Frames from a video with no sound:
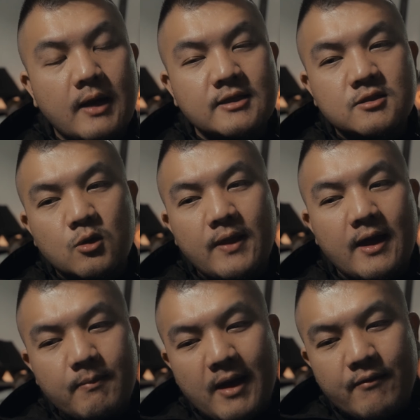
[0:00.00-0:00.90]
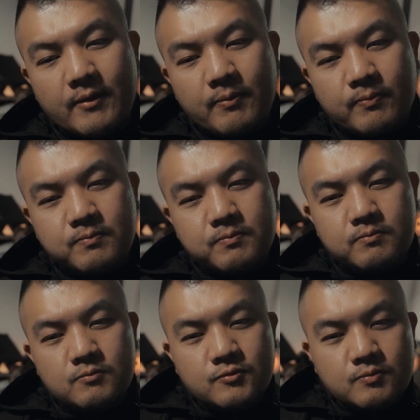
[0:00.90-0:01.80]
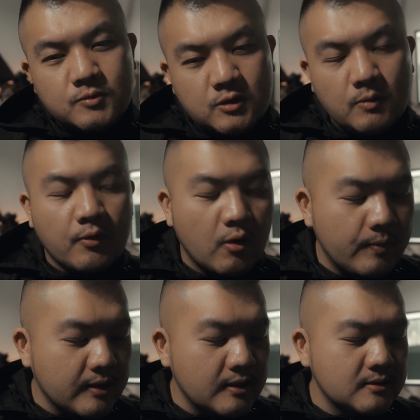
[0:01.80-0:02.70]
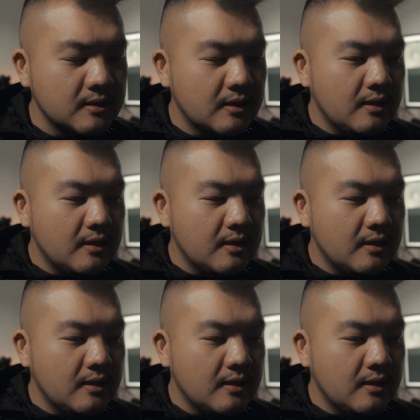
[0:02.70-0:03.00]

I sold that Mavic 2 Pro because